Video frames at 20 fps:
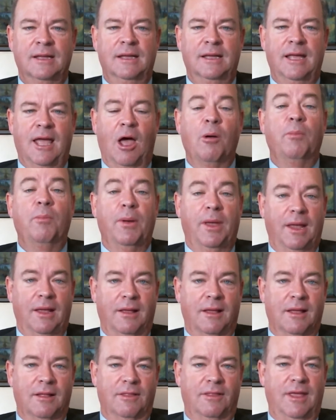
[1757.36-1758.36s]

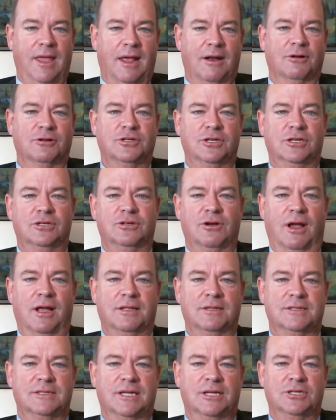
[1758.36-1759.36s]
helping the energy
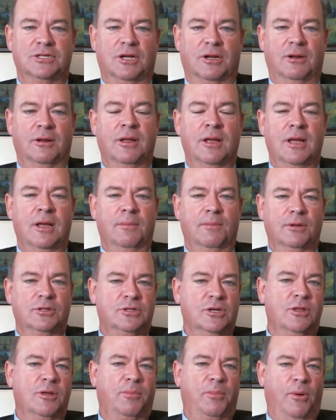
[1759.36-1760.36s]
transition. But
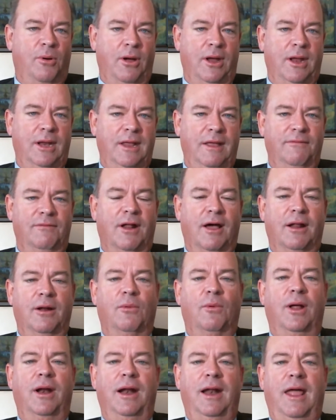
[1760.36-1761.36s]
to the point, even on a
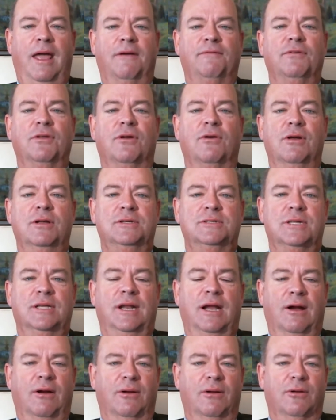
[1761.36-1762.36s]
1.5 degree
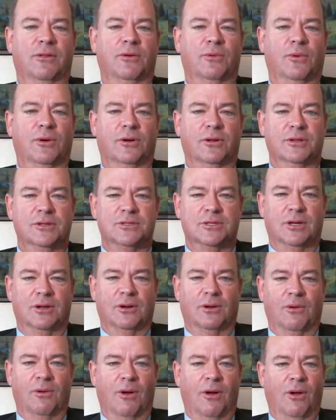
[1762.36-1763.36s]
scenario, the world is going
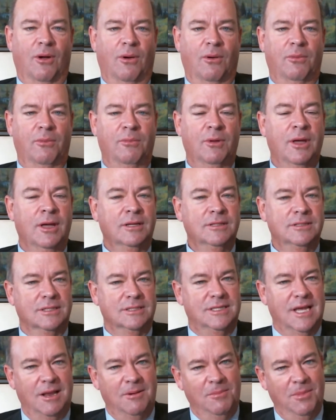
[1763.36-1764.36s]
to grow to
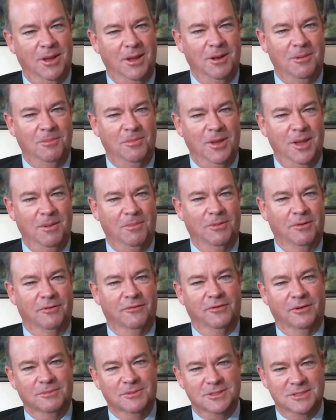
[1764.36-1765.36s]
10 billion people
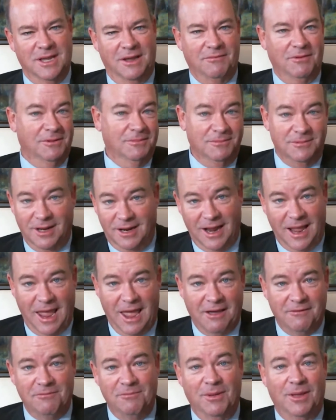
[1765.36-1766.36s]
from
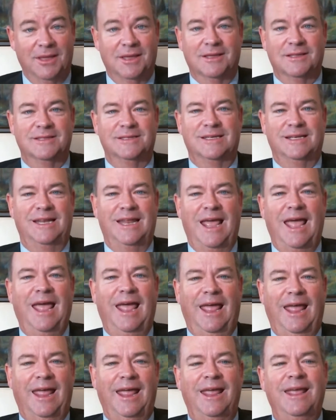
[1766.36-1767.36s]
7.5 billion
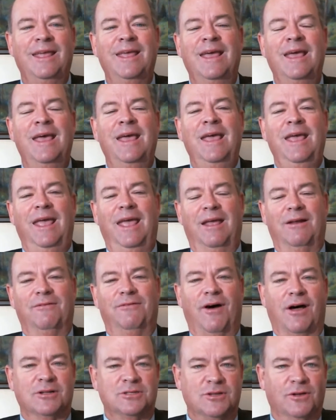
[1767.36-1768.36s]
today, and
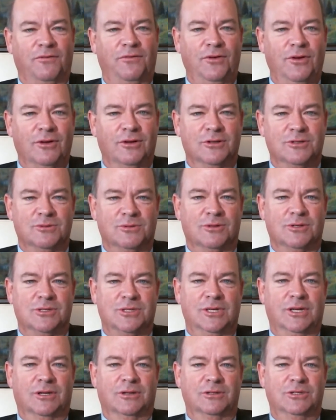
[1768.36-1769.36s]
fossil fuels will
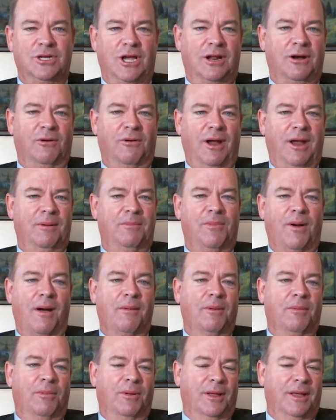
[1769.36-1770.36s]
still generate
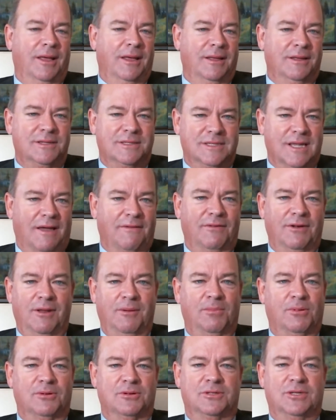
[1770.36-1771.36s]
probably
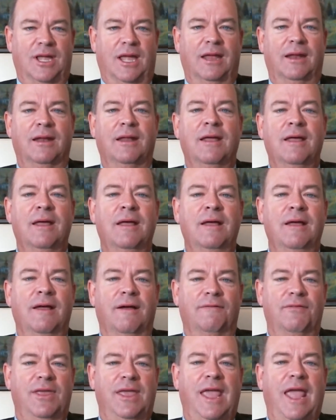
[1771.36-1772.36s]
70%
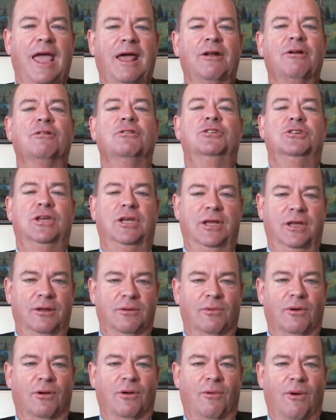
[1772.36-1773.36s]
of the energy
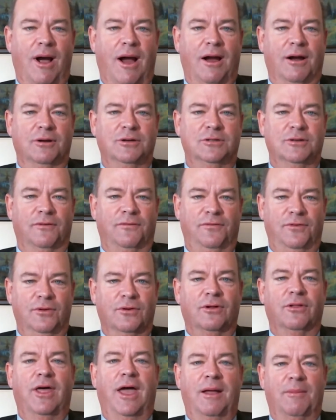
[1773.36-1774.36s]
required to
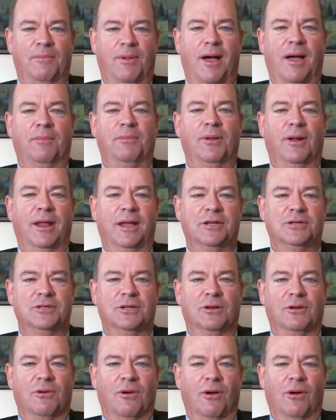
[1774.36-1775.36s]
fuel that
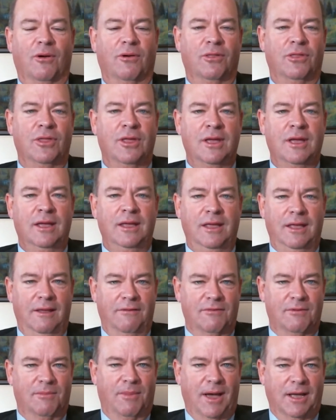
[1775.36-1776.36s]
population growth,
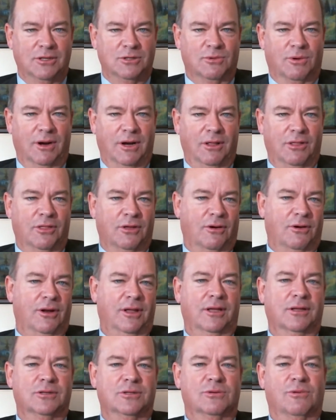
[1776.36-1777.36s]
even by
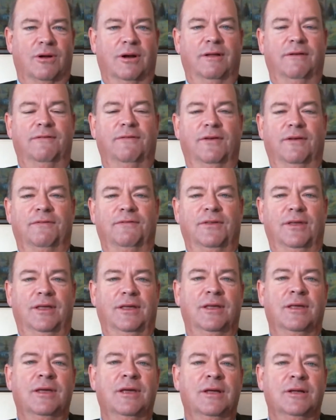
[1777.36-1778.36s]
2030 and
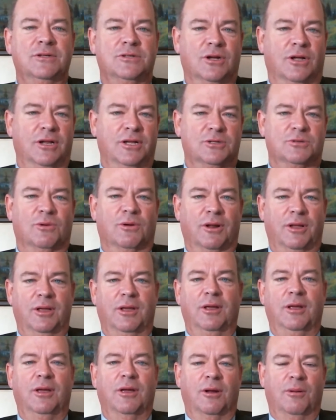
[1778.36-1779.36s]
2050. So it is
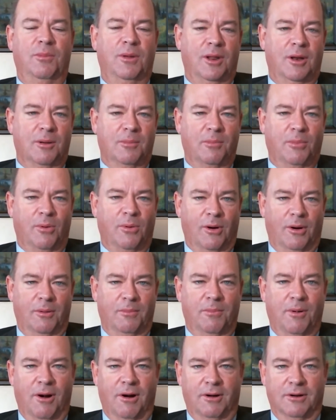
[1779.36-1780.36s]
really going to be an
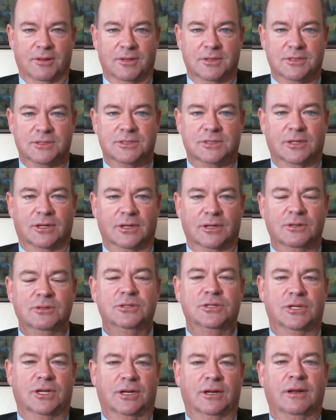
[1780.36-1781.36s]
important part of the
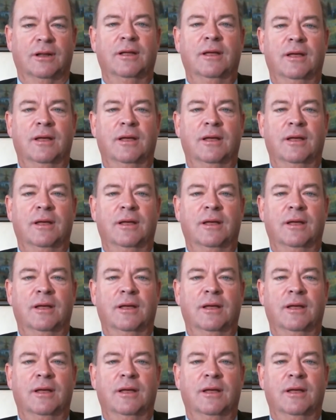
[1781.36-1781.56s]
solution